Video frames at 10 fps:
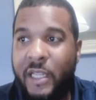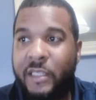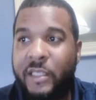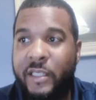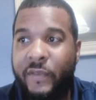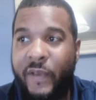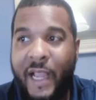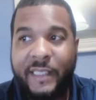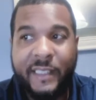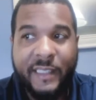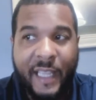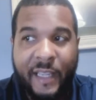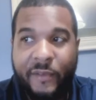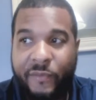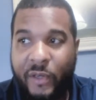to divide the
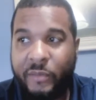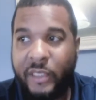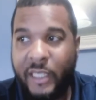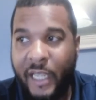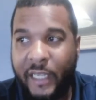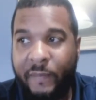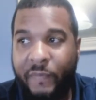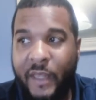day from the night.